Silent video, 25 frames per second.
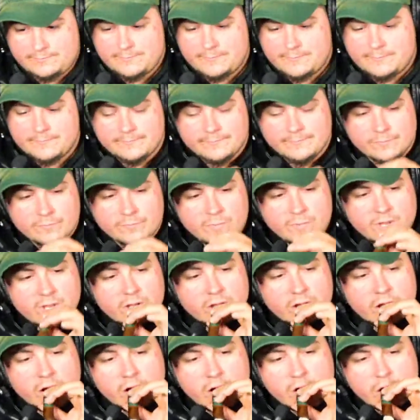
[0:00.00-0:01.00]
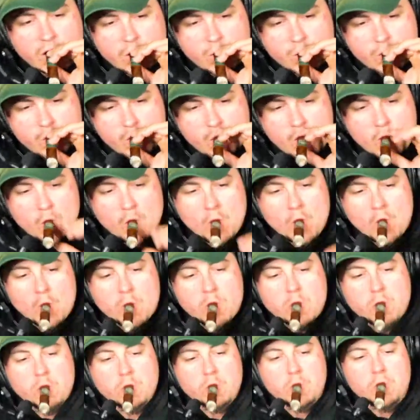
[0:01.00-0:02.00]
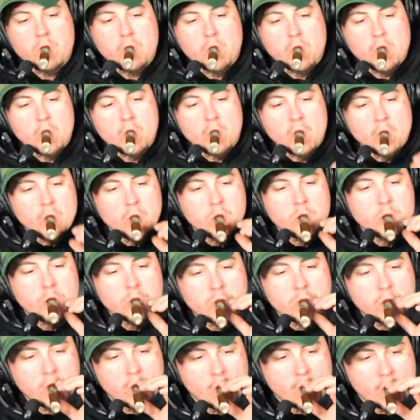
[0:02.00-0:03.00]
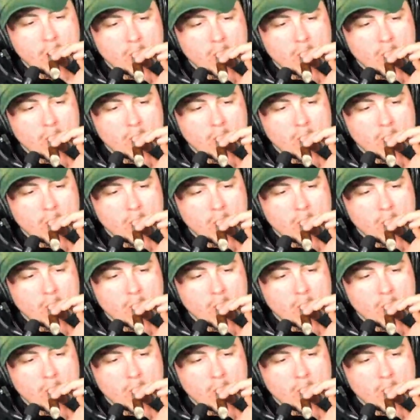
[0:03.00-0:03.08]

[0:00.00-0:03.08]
kind of running joke. It's been like a half joke, we're half serious.